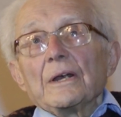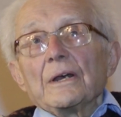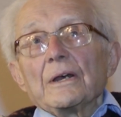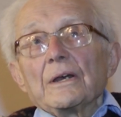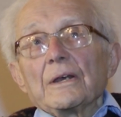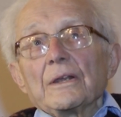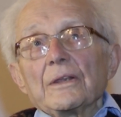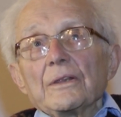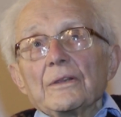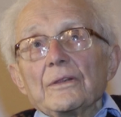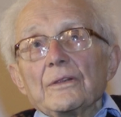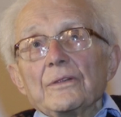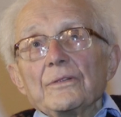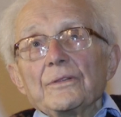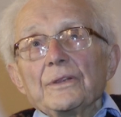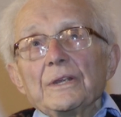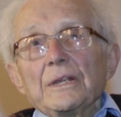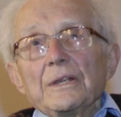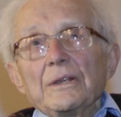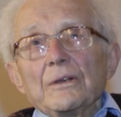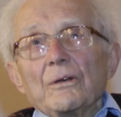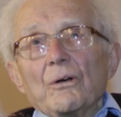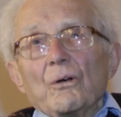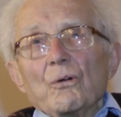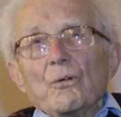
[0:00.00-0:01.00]

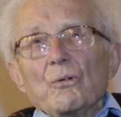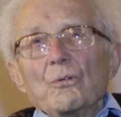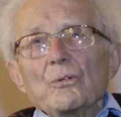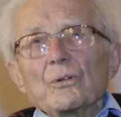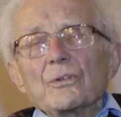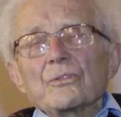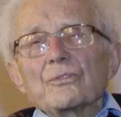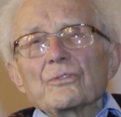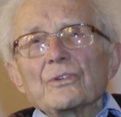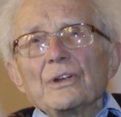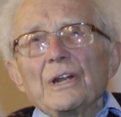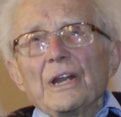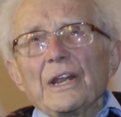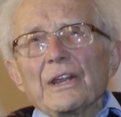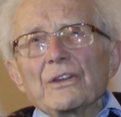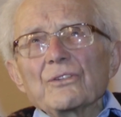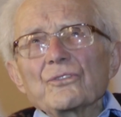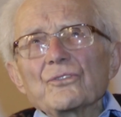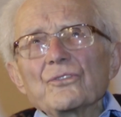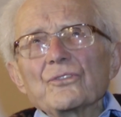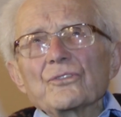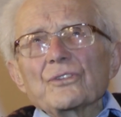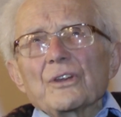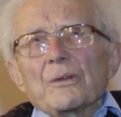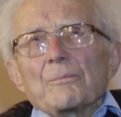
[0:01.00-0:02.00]
the old
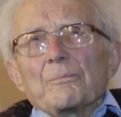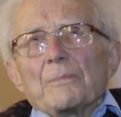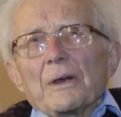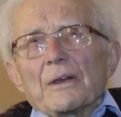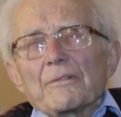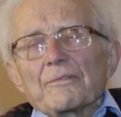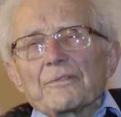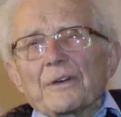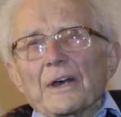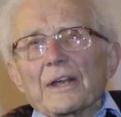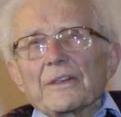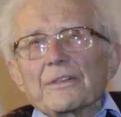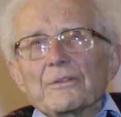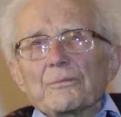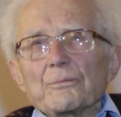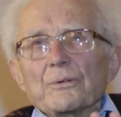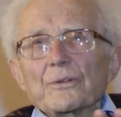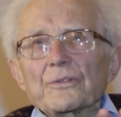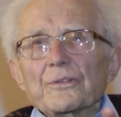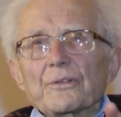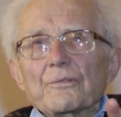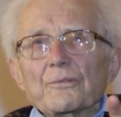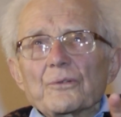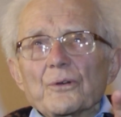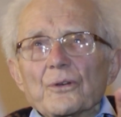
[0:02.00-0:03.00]
relationship, my father
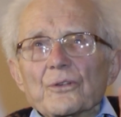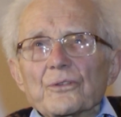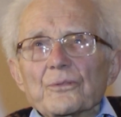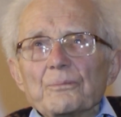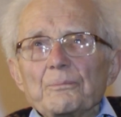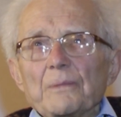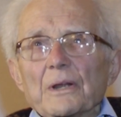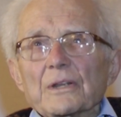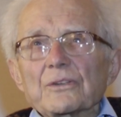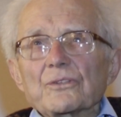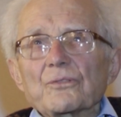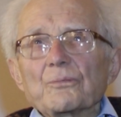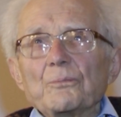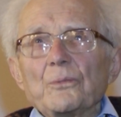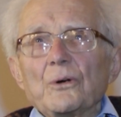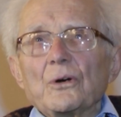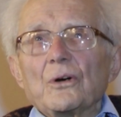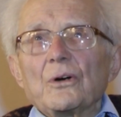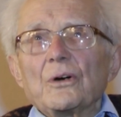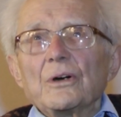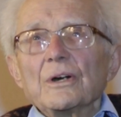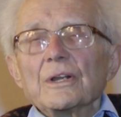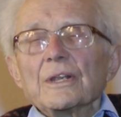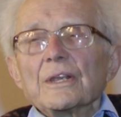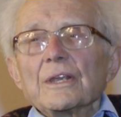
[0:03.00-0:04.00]
was of course much
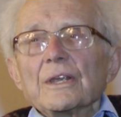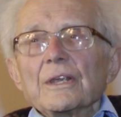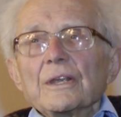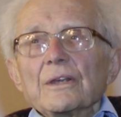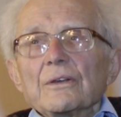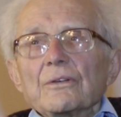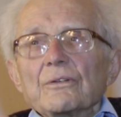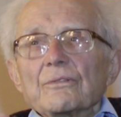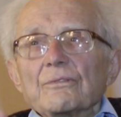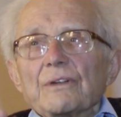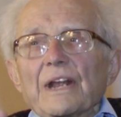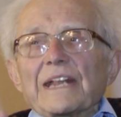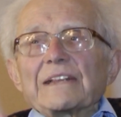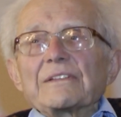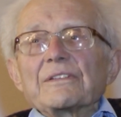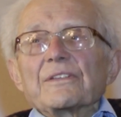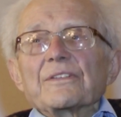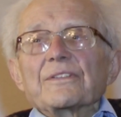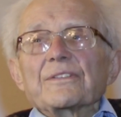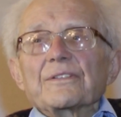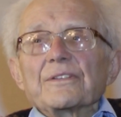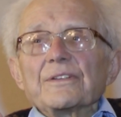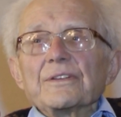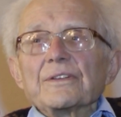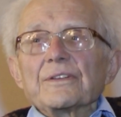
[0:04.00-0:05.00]
more
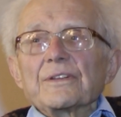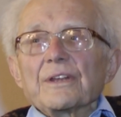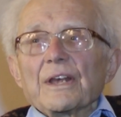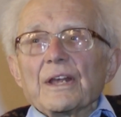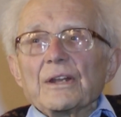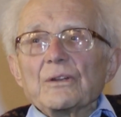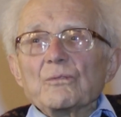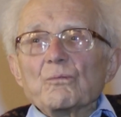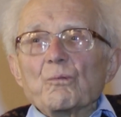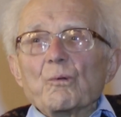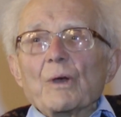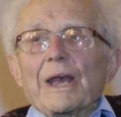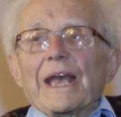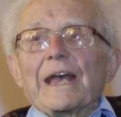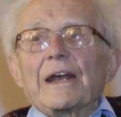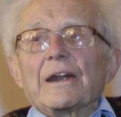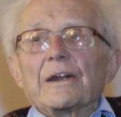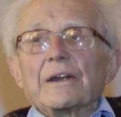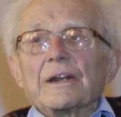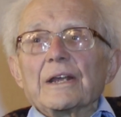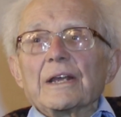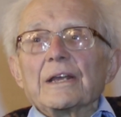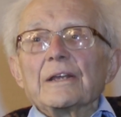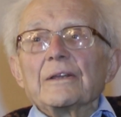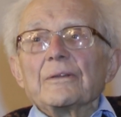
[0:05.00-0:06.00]
reticent and
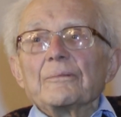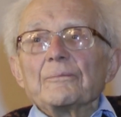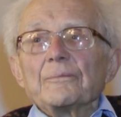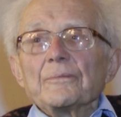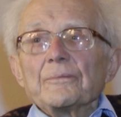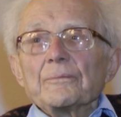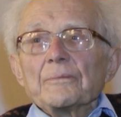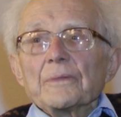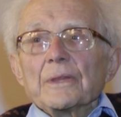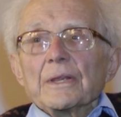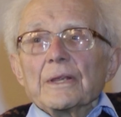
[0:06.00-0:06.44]
wary